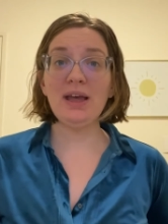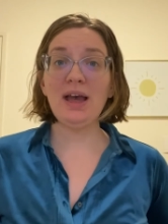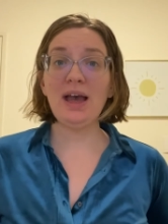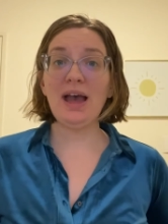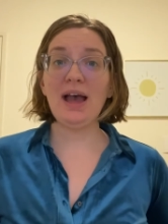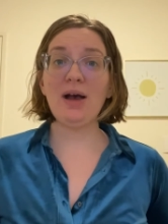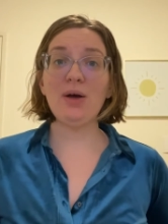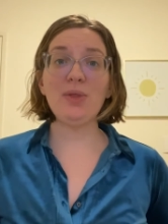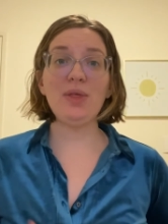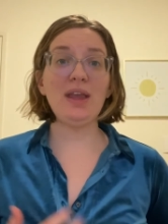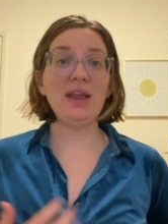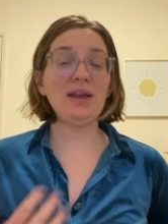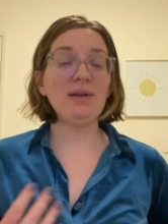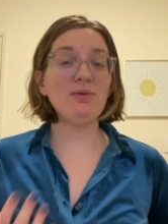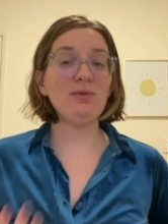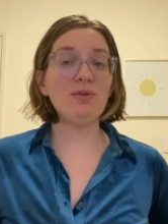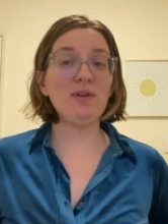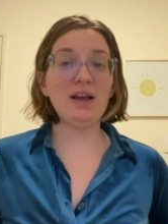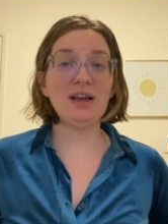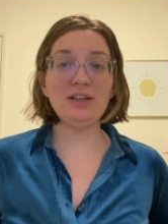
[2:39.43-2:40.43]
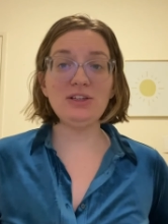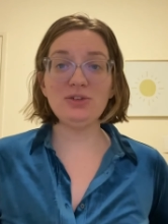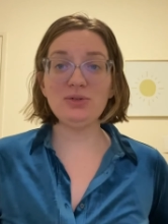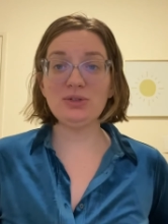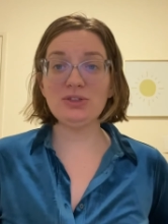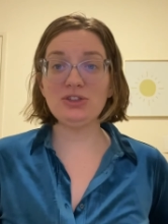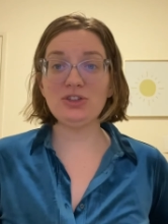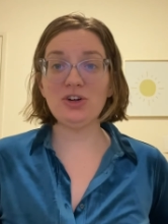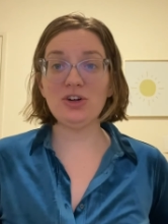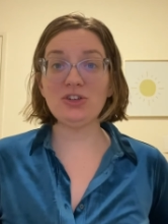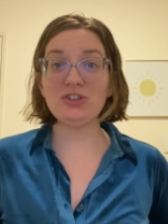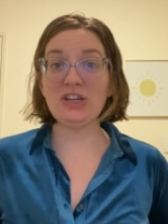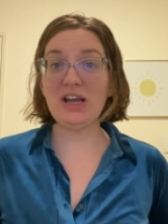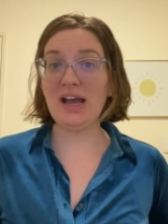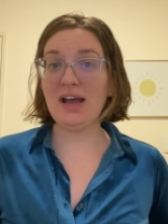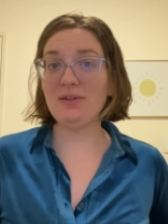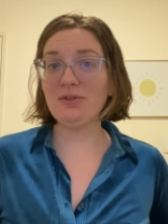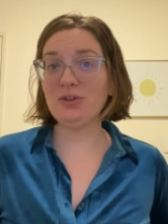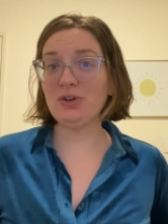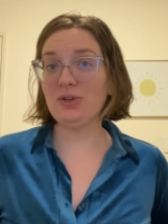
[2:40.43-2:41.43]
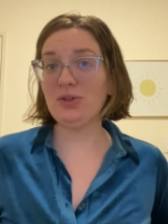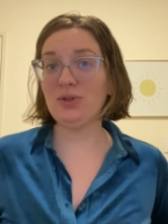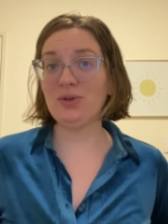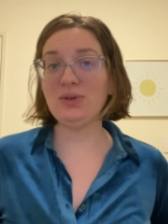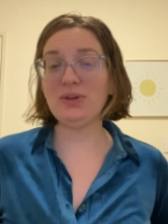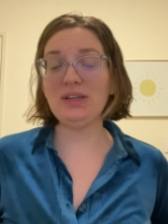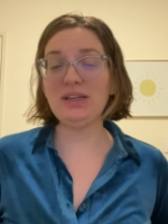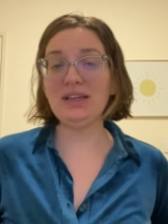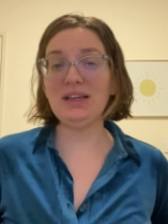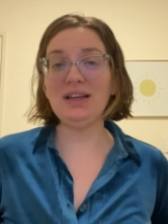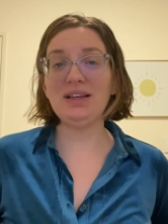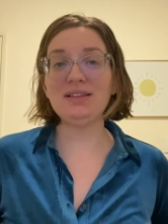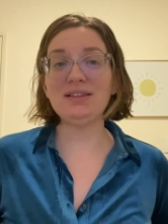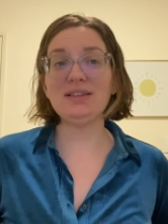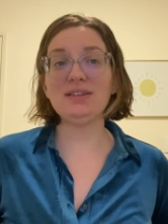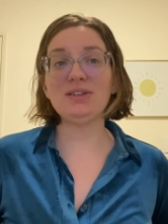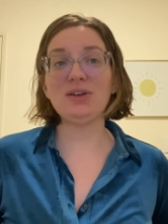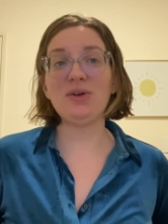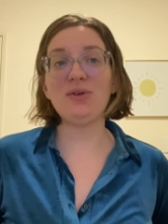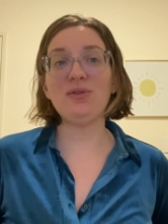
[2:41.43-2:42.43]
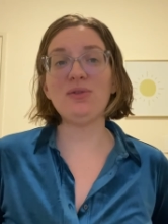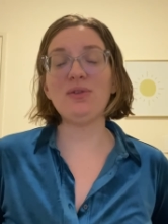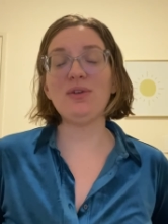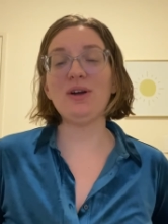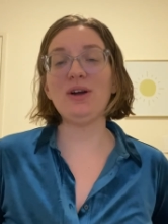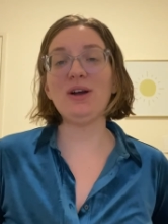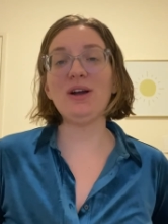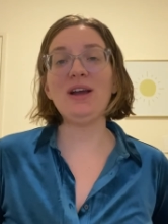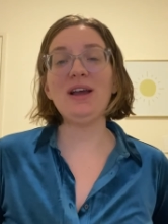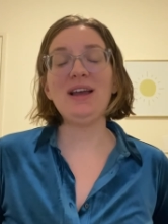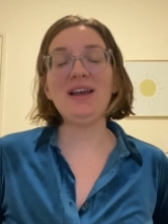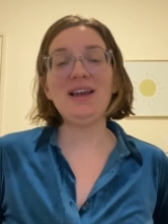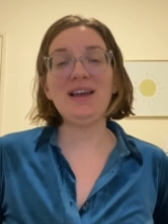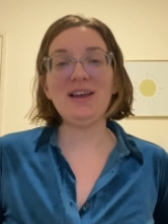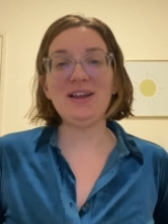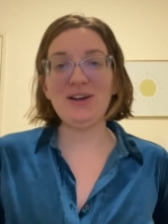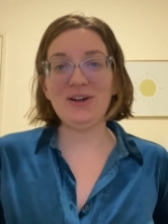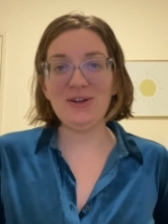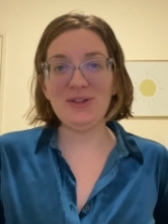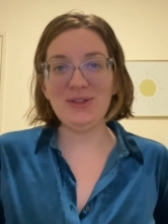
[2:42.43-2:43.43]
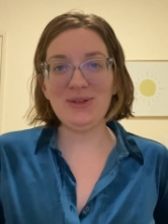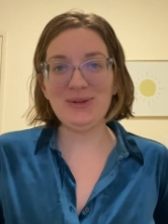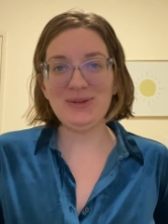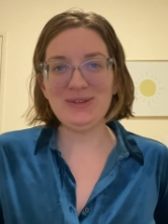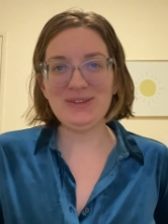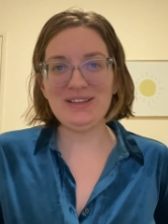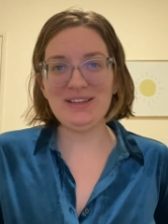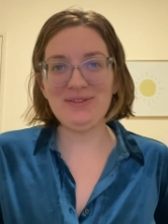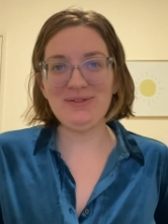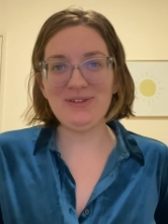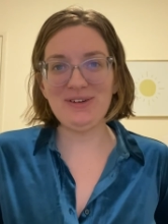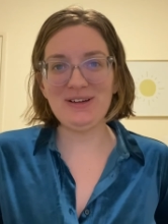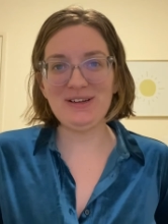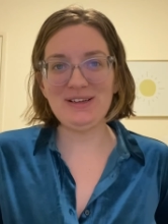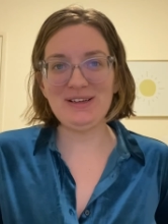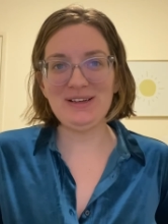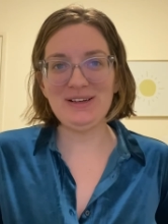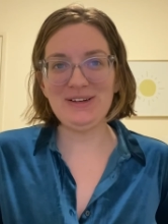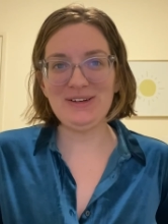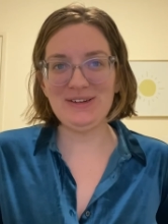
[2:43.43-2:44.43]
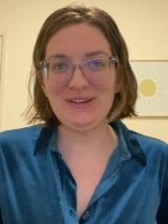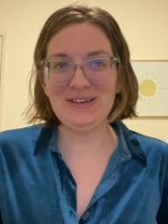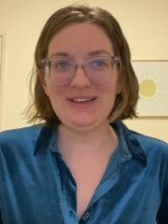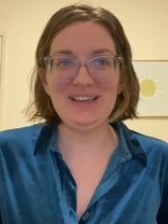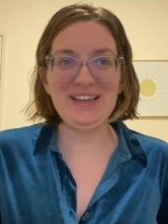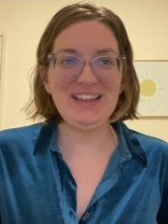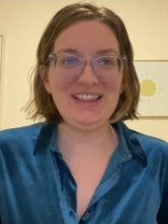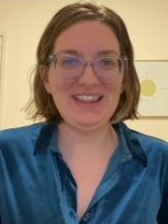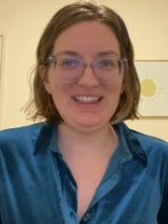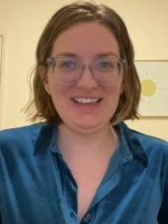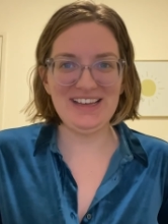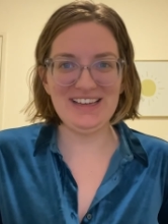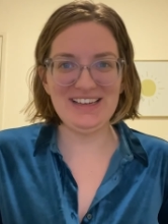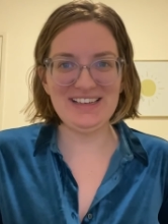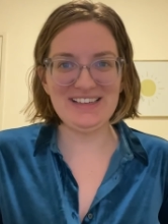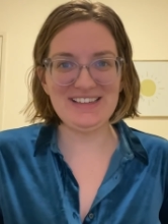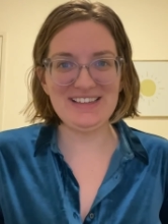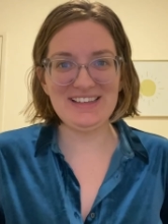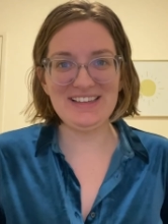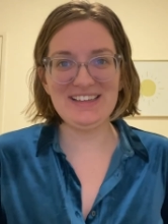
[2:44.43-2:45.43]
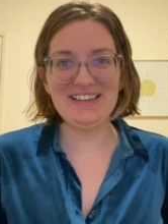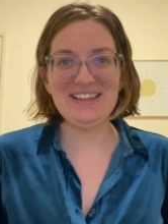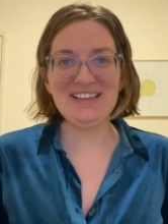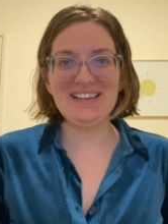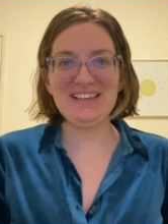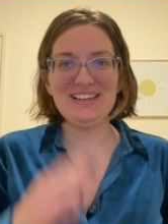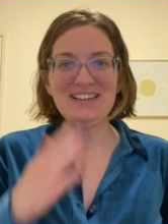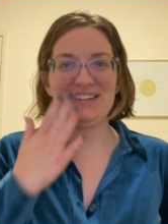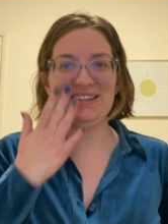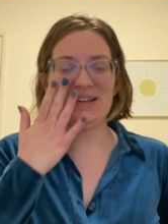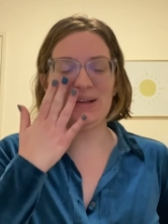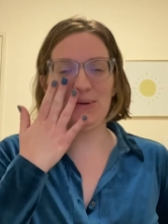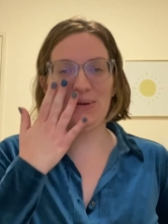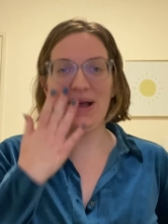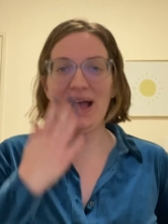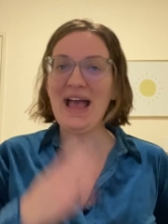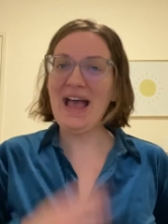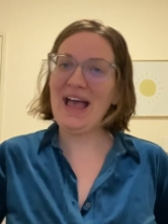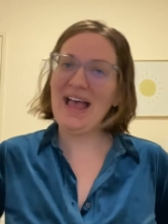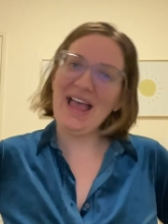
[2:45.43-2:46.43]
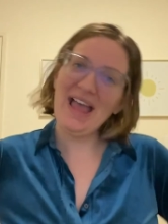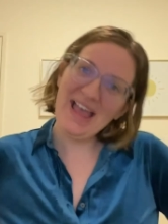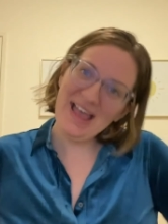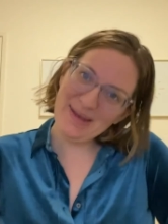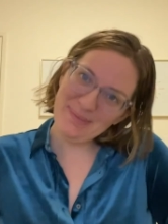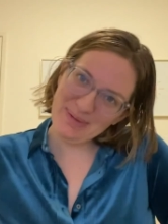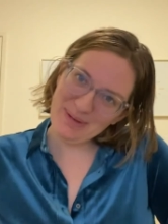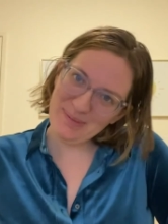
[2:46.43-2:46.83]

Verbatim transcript: how they can find you in church after 30 days is over, and all those different good things. So happy